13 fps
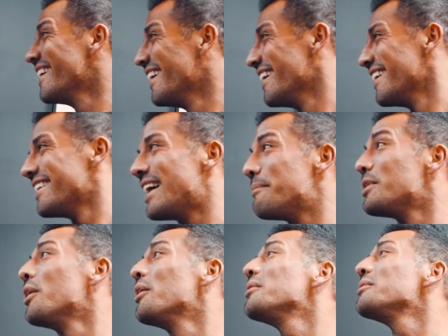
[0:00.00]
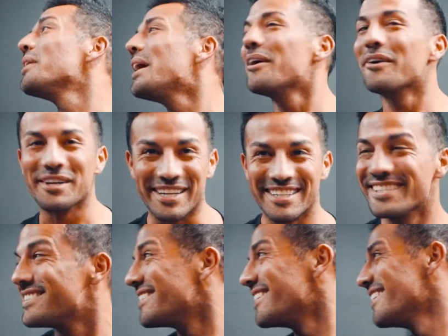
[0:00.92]
Uh, That'd be hilarious.
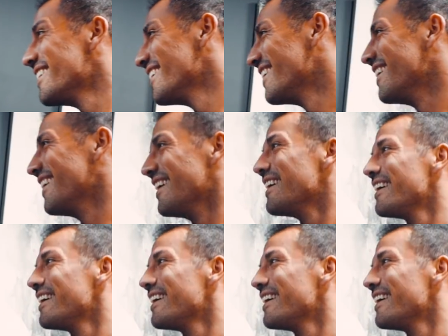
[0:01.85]
Oh, man, it like falls.